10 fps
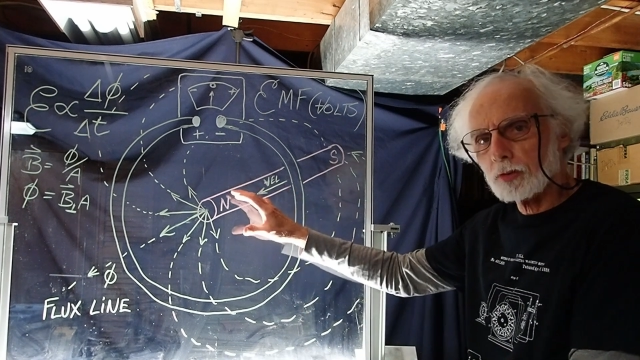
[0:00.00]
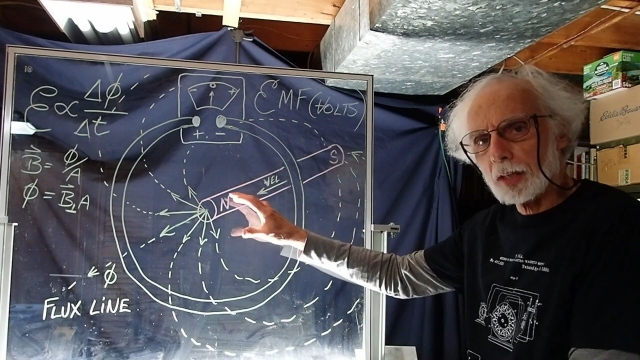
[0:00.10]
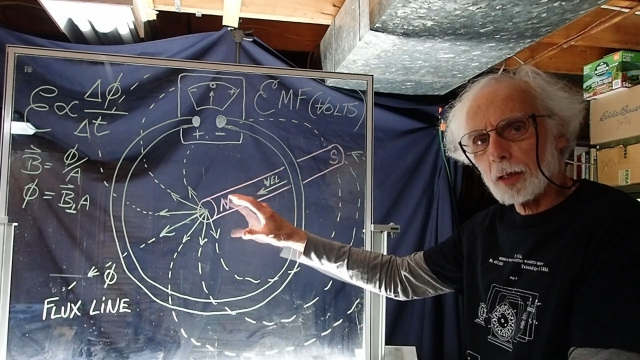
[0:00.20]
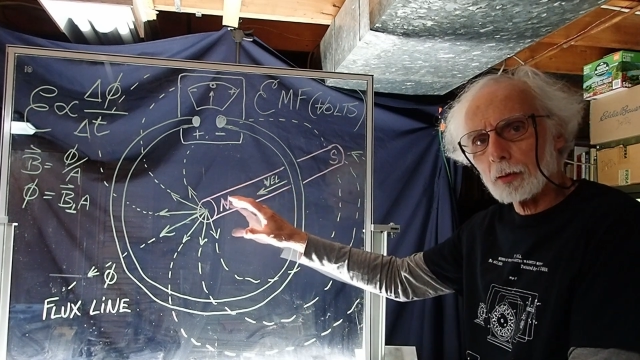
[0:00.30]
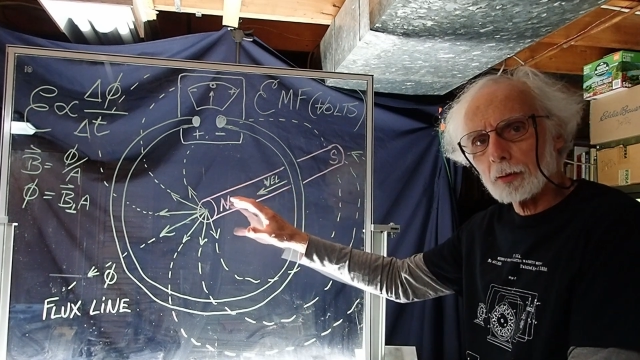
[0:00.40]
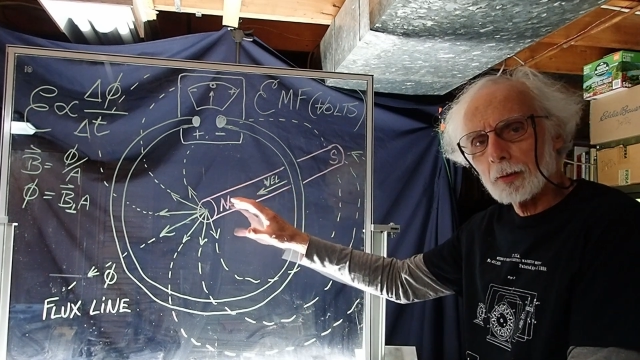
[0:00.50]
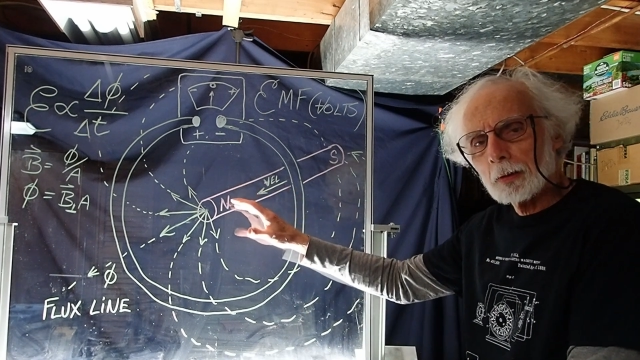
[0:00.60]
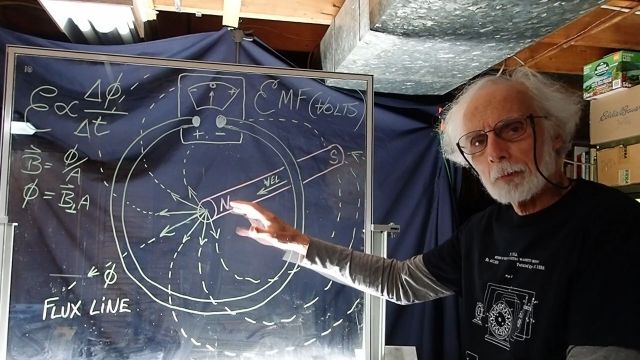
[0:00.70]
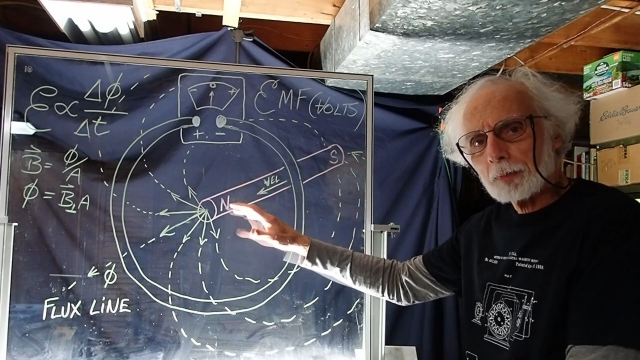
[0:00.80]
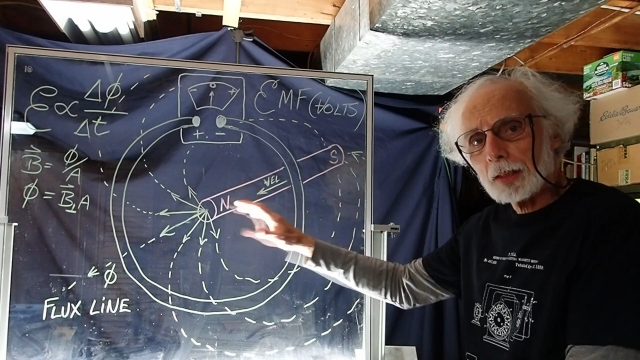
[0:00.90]
out?
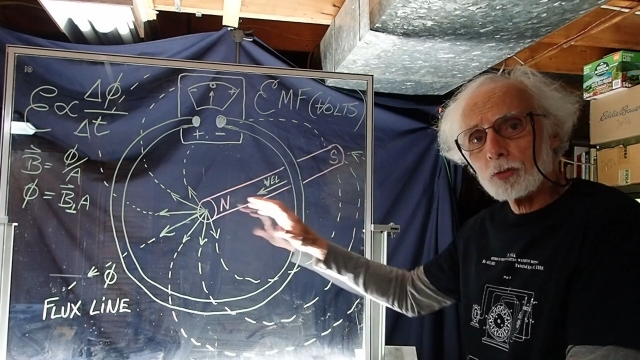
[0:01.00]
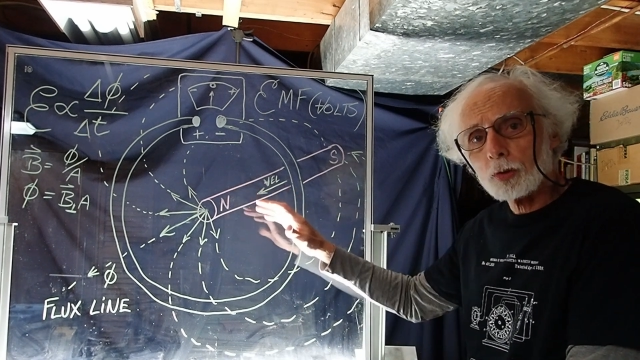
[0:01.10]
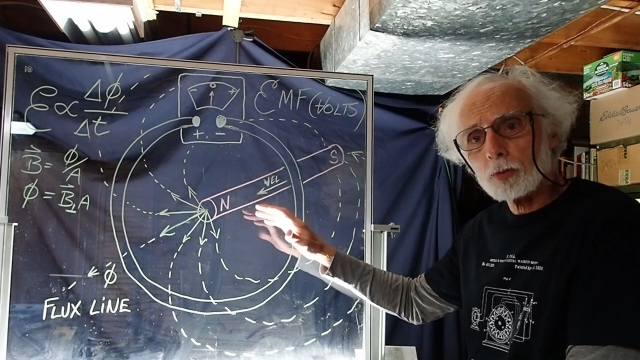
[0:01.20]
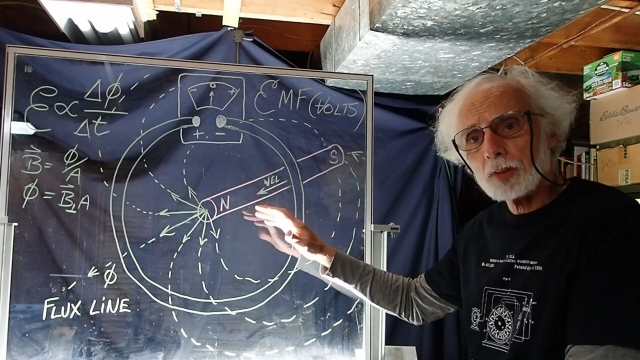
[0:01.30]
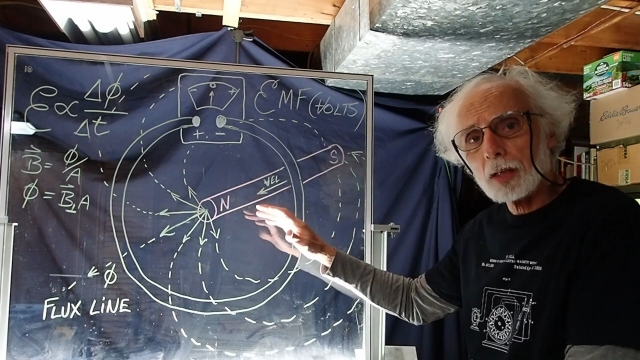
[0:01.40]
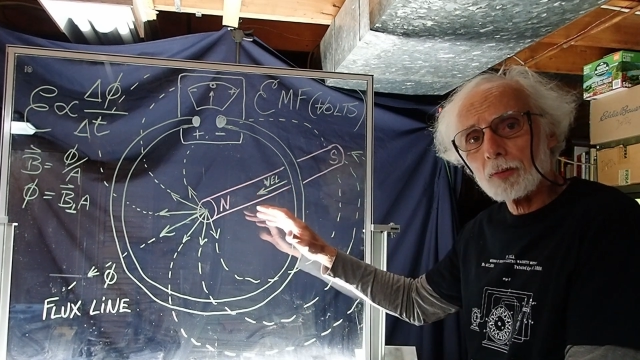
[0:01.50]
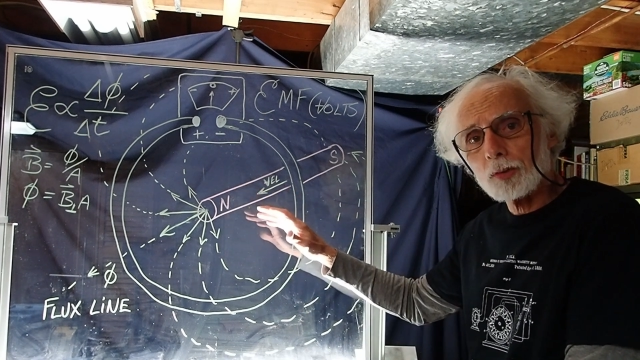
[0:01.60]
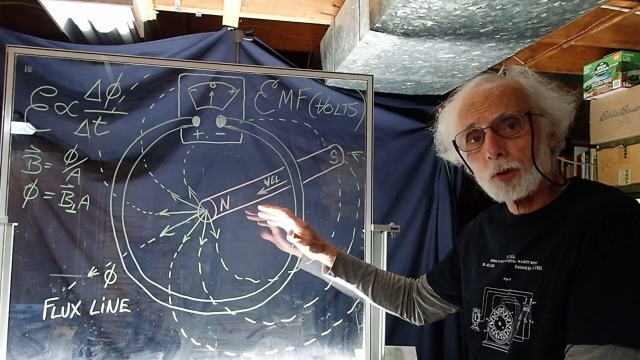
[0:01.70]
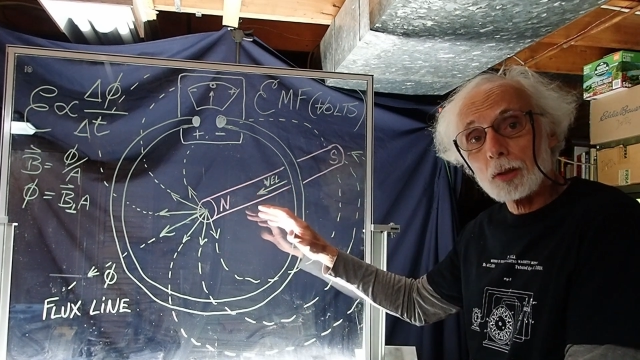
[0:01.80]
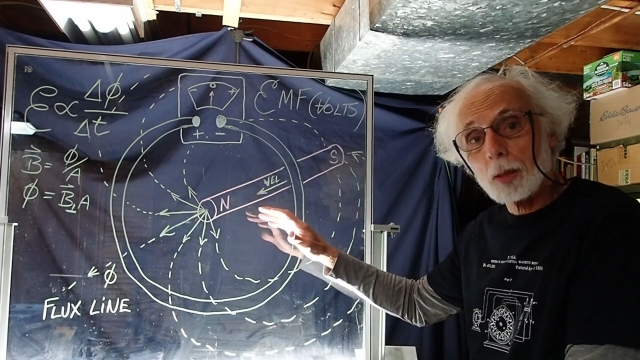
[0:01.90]
And it turns out
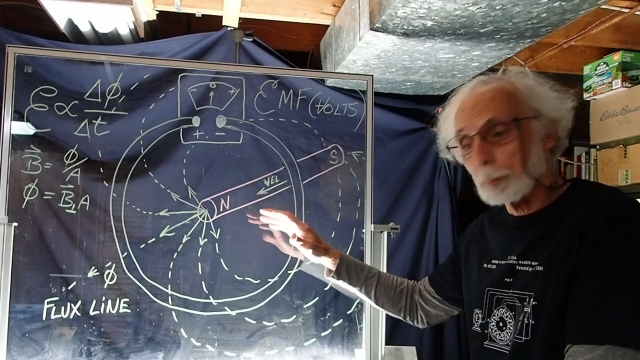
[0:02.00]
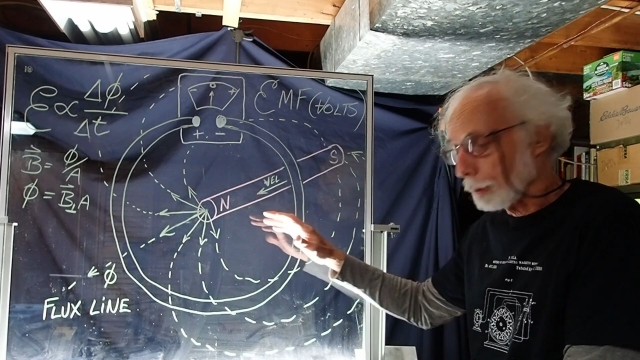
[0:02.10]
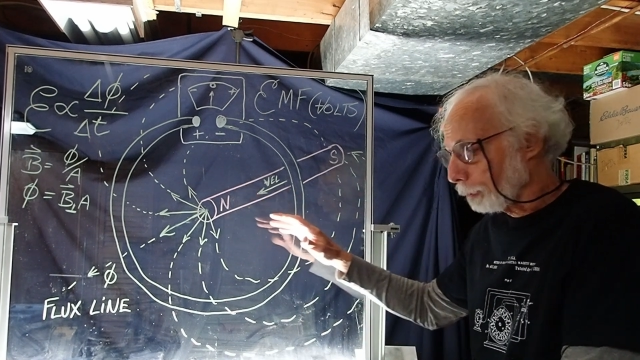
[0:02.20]
there are a couple of